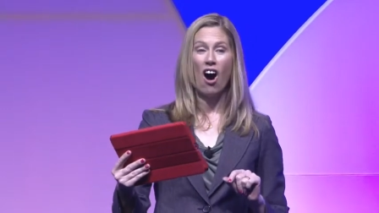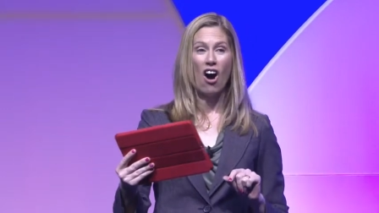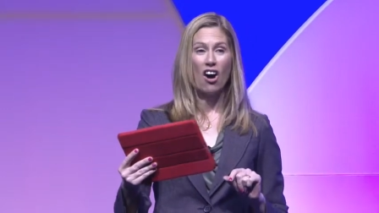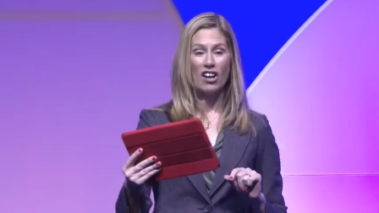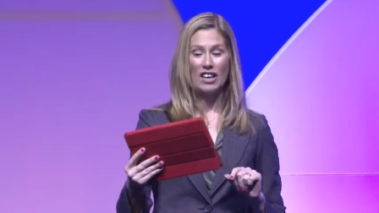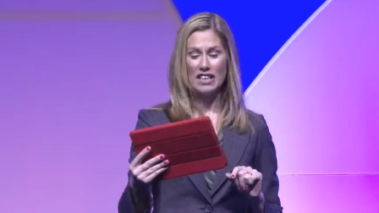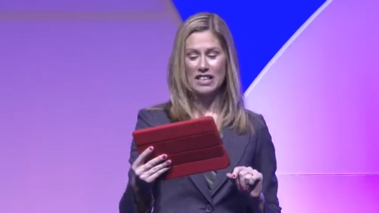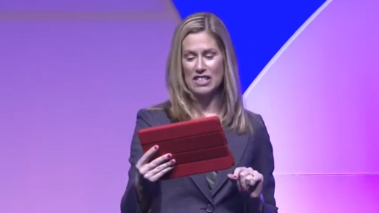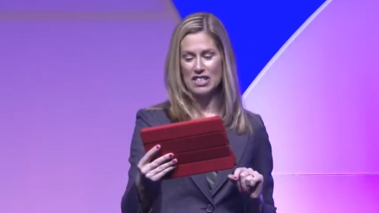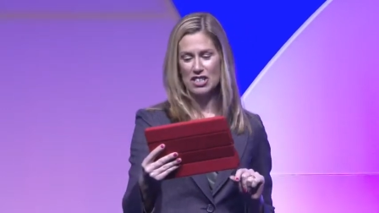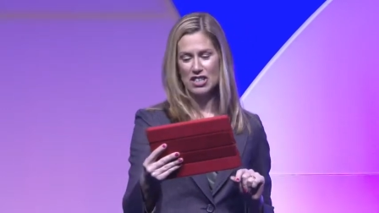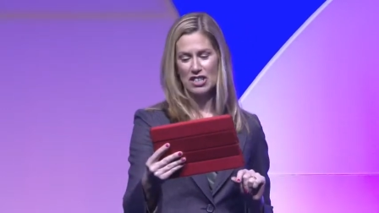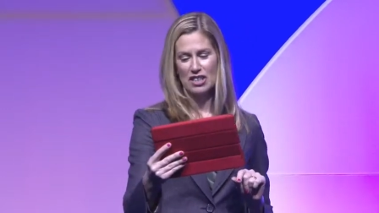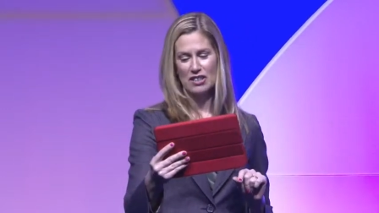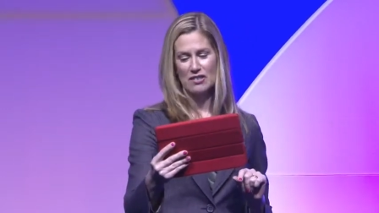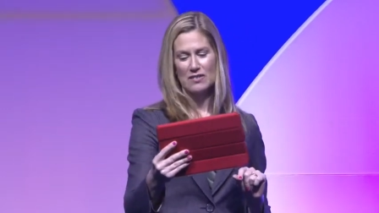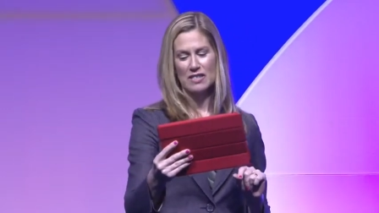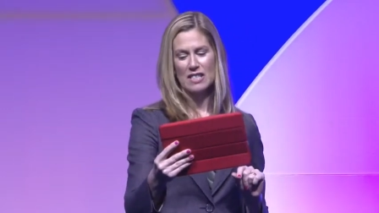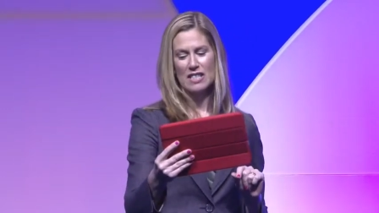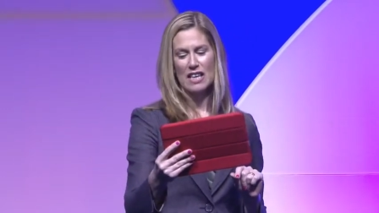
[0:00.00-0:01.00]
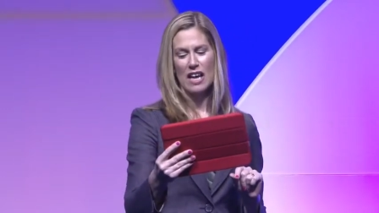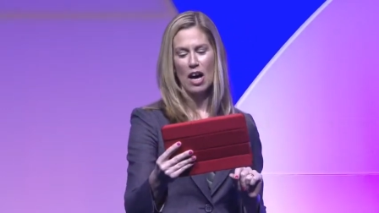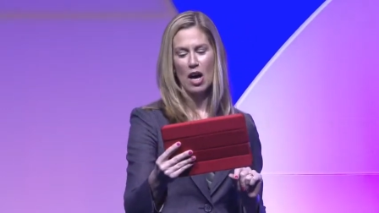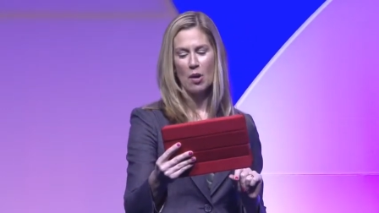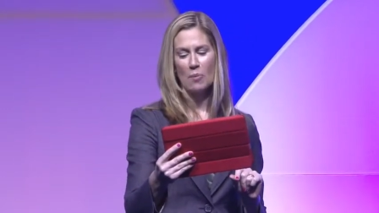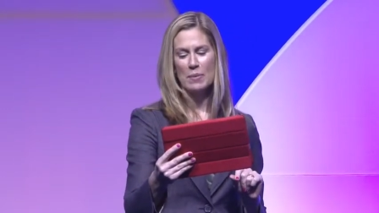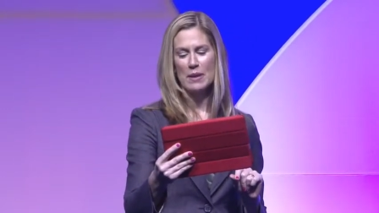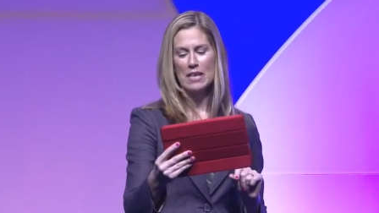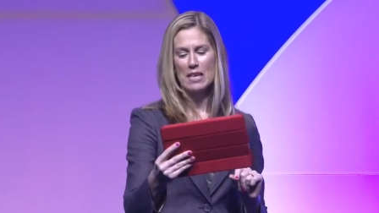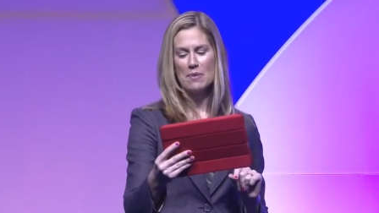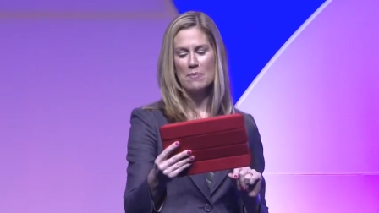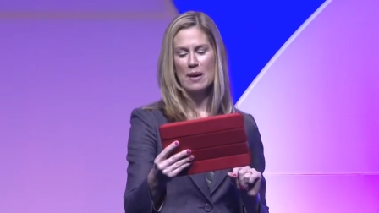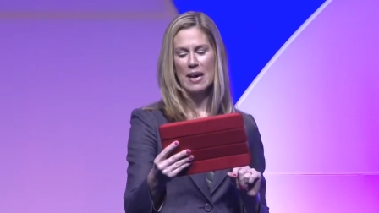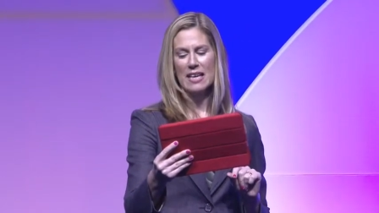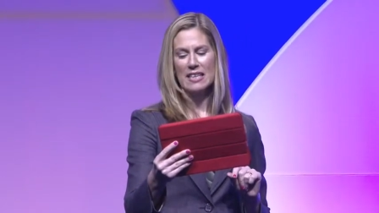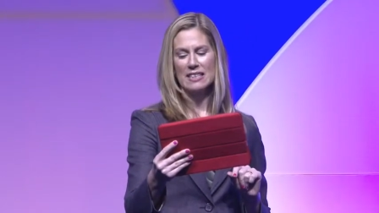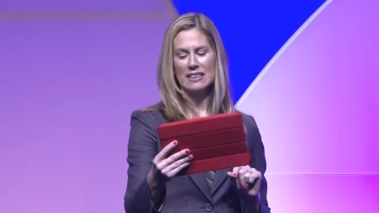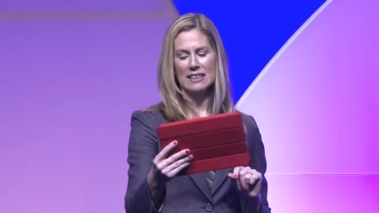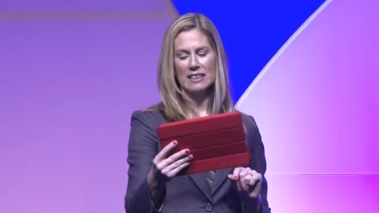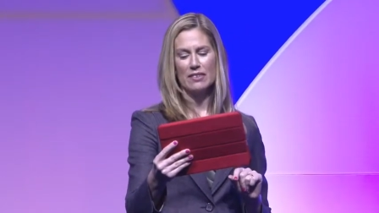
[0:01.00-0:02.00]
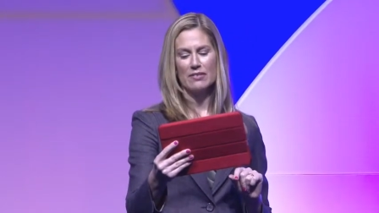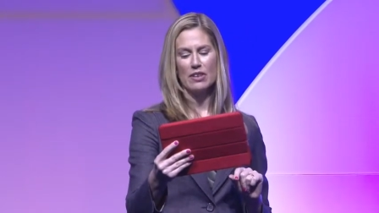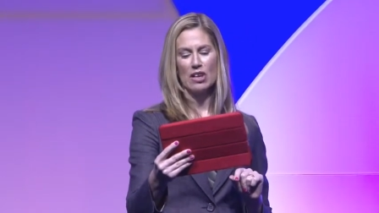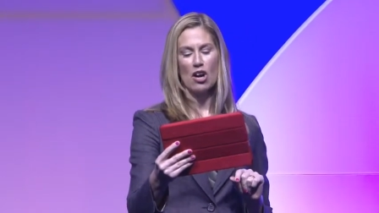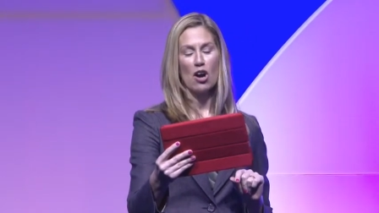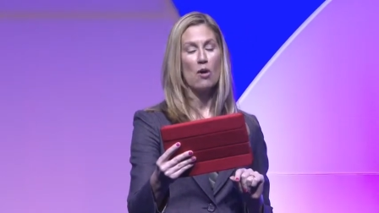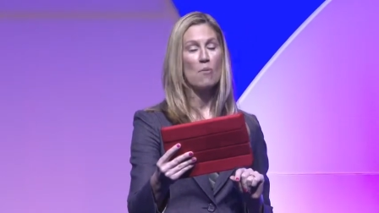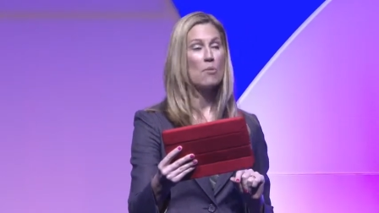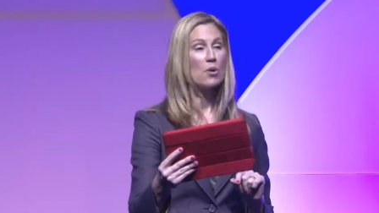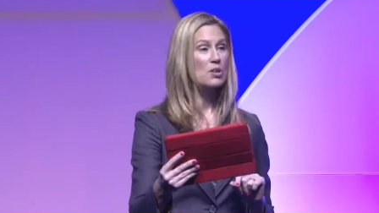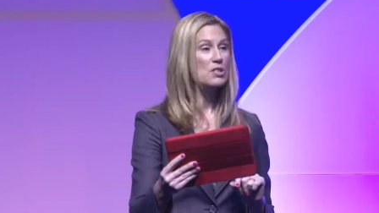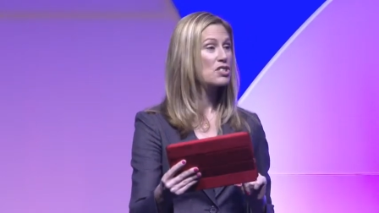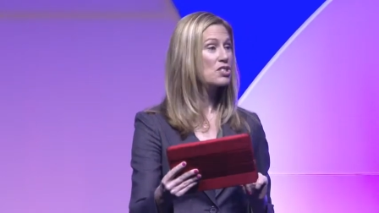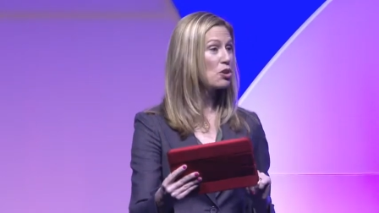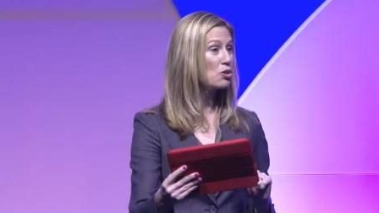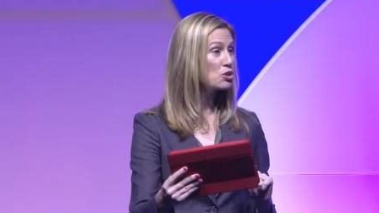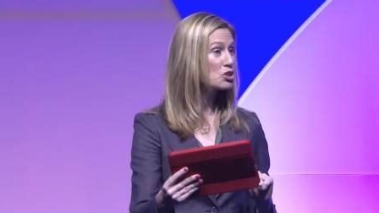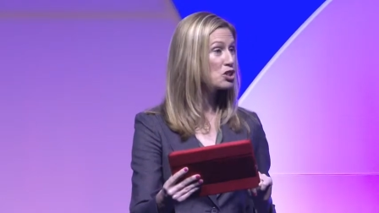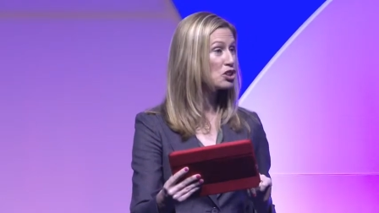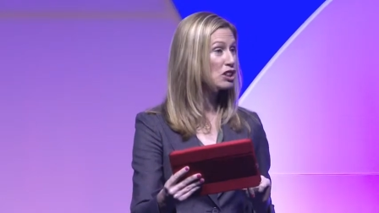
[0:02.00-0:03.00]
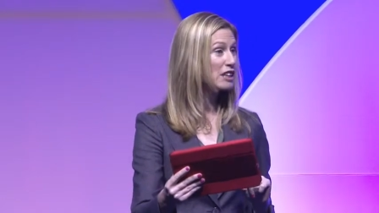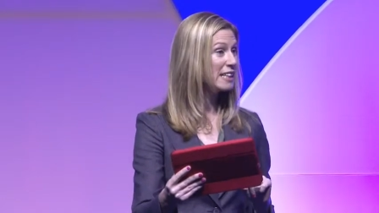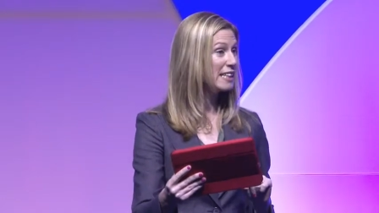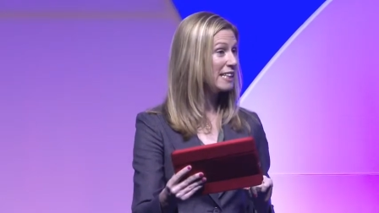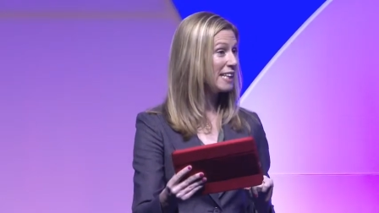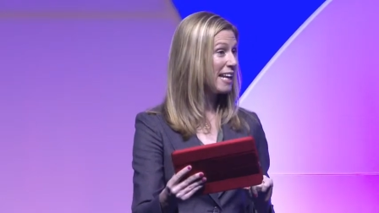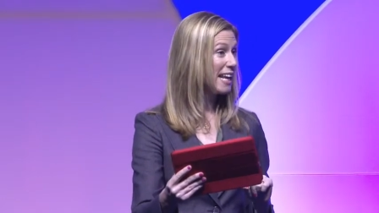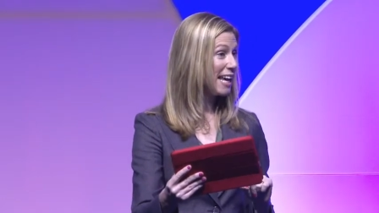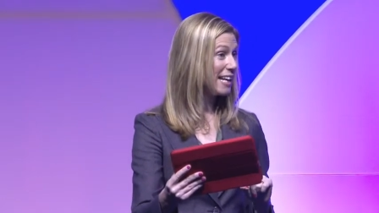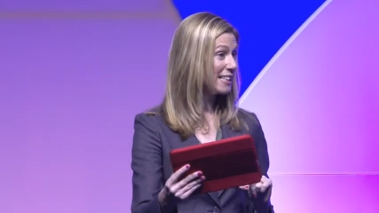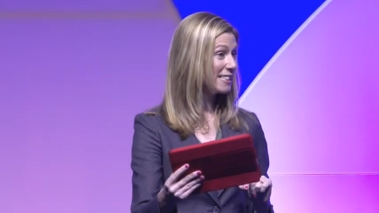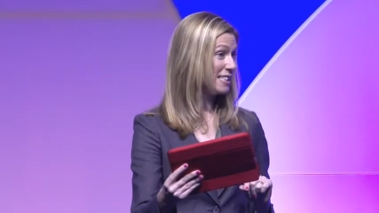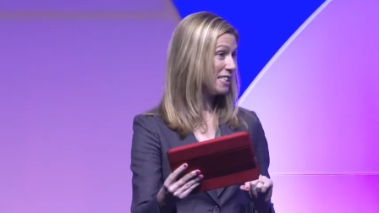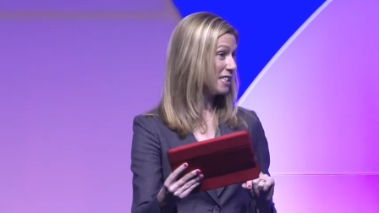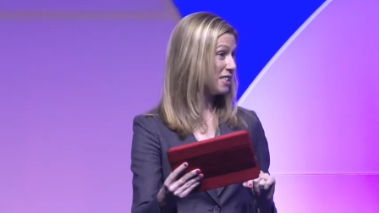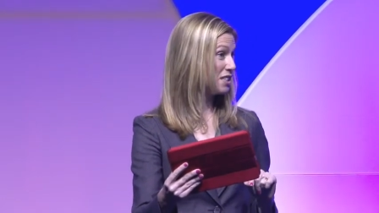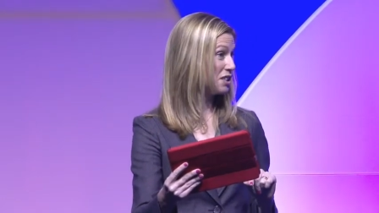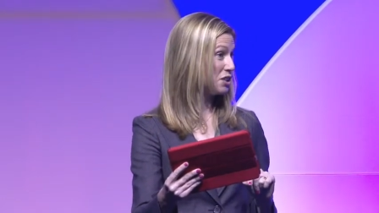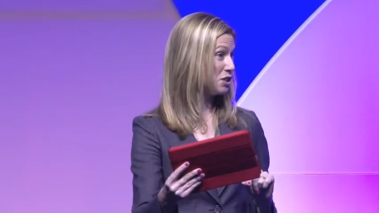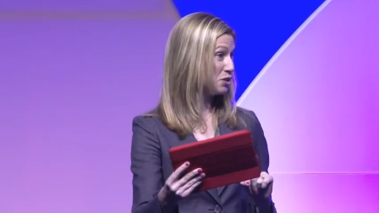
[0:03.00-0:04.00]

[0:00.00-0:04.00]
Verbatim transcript: on initiatives to help eBay deliver a more socially connected